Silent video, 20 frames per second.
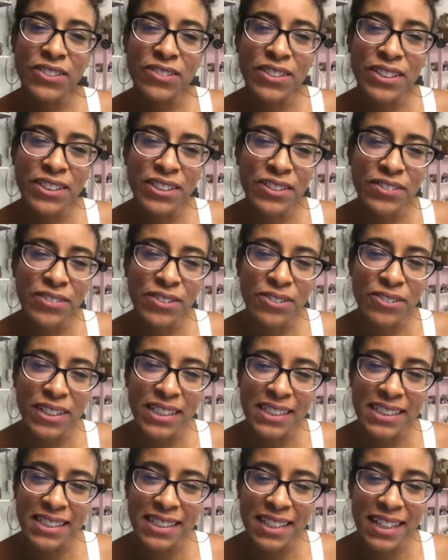wonderful
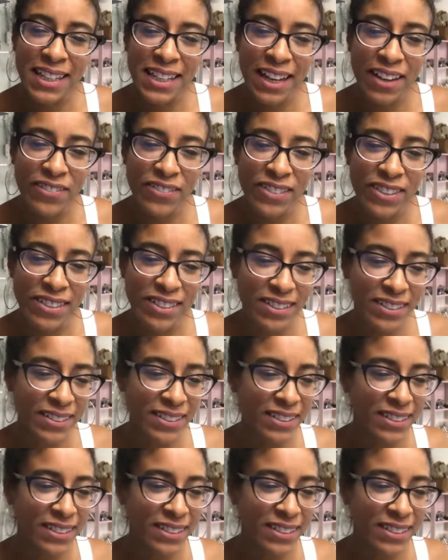Wednesday afternoon.